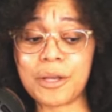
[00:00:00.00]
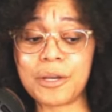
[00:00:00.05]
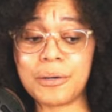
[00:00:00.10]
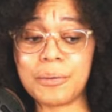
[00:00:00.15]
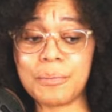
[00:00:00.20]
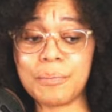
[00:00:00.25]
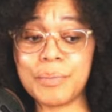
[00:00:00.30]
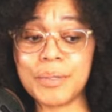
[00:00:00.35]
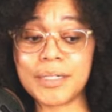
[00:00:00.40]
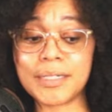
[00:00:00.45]

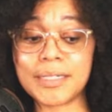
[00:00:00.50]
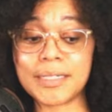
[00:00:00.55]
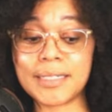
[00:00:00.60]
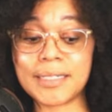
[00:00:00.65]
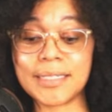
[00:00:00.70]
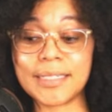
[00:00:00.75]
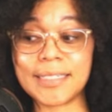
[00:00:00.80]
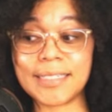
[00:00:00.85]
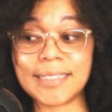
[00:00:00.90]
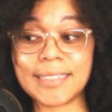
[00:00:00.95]
But
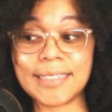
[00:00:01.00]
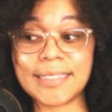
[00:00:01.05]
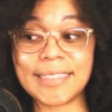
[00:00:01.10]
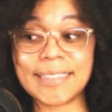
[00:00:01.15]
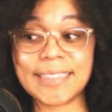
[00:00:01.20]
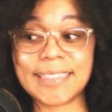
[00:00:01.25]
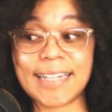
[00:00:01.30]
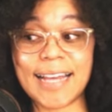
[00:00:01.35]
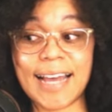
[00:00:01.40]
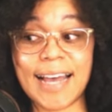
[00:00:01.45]

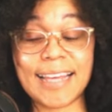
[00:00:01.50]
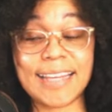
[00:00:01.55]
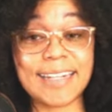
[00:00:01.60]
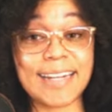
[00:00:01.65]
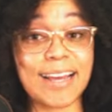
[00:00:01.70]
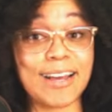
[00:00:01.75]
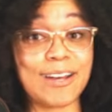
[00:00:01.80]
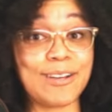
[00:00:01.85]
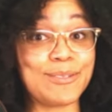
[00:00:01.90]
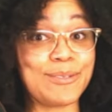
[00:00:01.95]

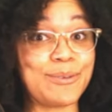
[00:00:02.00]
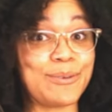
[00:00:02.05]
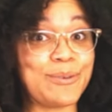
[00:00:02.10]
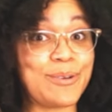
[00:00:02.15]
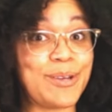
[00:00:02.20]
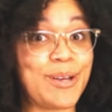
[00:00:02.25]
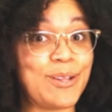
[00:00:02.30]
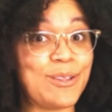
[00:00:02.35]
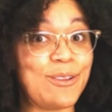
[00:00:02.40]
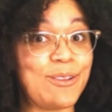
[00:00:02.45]
I also don't
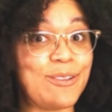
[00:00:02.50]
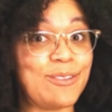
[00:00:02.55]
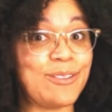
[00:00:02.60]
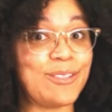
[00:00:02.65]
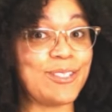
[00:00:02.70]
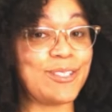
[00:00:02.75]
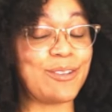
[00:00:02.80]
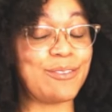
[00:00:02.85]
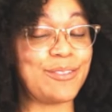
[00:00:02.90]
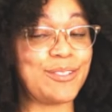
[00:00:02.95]
know how long
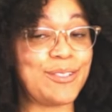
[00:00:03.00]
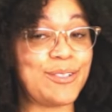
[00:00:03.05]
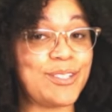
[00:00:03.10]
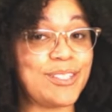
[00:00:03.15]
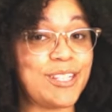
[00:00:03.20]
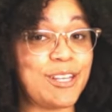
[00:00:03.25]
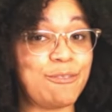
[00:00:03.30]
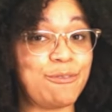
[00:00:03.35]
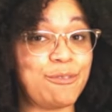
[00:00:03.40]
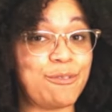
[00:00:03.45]
this stuff is going
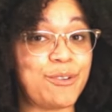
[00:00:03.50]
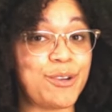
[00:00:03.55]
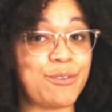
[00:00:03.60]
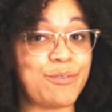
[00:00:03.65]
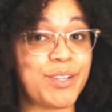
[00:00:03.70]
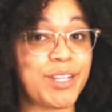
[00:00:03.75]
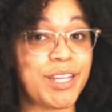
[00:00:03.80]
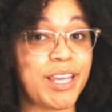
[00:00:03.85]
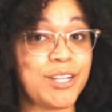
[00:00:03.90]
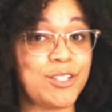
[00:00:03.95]
to take for
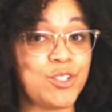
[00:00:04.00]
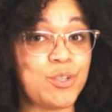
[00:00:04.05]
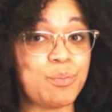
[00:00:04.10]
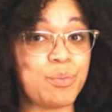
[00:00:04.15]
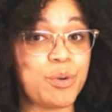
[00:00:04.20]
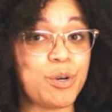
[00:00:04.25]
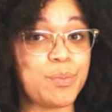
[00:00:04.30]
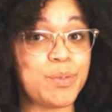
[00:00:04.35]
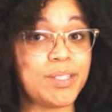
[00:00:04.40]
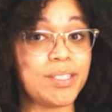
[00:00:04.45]
verification
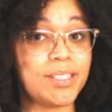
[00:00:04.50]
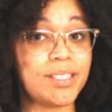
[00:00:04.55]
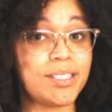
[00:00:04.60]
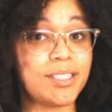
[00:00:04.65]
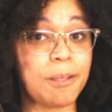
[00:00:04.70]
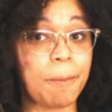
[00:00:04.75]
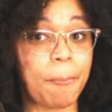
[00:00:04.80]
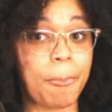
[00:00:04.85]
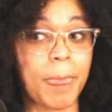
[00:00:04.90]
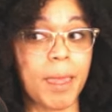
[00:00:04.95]

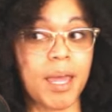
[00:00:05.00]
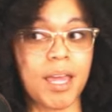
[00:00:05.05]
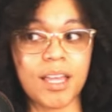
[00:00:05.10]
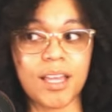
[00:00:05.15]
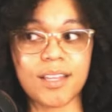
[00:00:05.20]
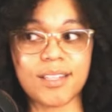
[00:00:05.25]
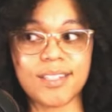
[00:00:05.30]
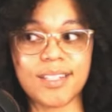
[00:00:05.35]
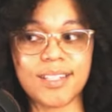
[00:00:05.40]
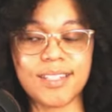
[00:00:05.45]
purposes,
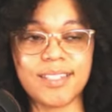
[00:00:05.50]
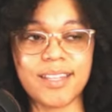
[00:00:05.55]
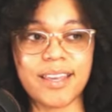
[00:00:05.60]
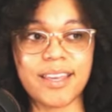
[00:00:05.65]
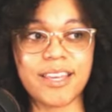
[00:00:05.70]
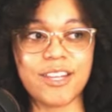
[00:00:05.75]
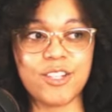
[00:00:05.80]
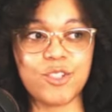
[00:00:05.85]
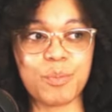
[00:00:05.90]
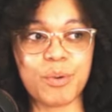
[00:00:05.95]
because let's say
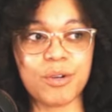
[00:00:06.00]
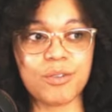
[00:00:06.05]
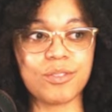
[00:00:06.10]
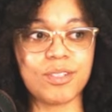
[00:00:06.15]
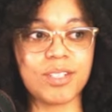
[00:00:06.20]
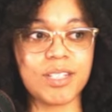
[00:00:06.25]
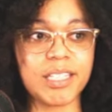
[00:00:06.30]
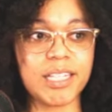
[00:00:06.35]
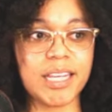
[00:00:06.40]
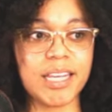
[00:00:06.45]
each
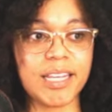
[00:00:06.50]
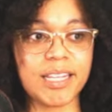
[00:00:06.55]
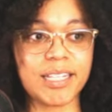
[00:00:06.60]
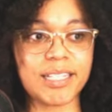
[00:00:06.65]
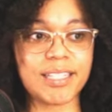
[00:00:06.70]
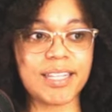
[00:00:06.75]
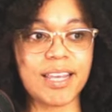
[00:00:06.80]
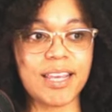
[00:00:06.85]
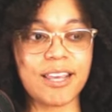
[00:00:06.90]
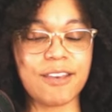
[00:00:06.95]
person
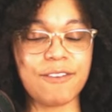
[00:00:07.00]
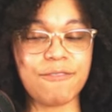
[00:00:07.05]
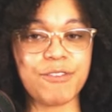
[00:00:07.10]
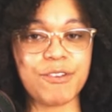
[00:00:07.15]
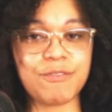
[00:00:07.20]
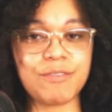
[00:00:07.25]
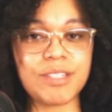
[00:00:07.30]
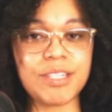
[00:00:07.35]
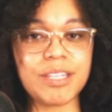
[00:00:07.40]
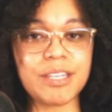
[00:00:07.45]
takes
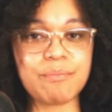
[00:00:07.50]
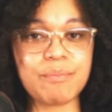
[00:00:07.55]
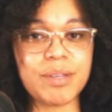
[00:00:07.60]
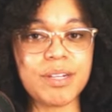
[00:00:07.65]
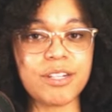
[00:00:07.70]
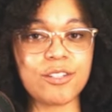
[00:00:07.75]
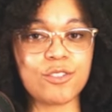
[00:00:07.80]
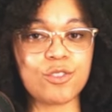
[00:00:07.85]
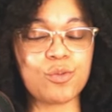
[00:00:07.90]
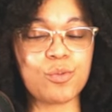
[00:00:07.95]
15
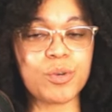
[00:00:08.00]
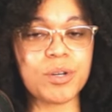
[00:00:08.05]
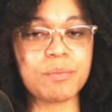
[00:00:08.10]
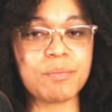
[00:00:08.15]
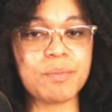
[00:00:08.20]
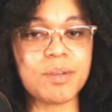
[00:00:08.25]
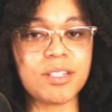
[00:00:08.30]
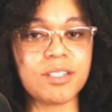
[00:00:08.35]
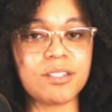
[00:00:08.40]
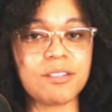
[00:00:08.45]
minutes, 20
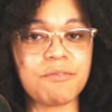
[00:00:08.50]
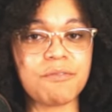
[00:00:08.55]
minutes to